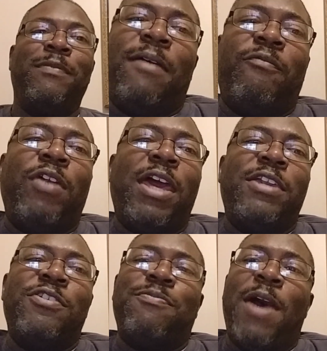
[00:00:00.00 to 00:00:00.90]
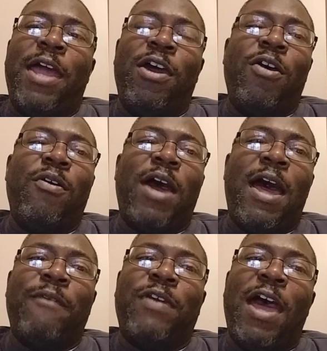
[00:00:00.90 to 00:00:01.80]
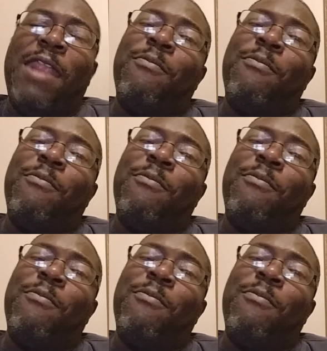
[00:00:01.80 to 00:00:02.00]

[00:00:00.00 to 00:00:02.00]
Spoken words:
When I use mono, I've caught them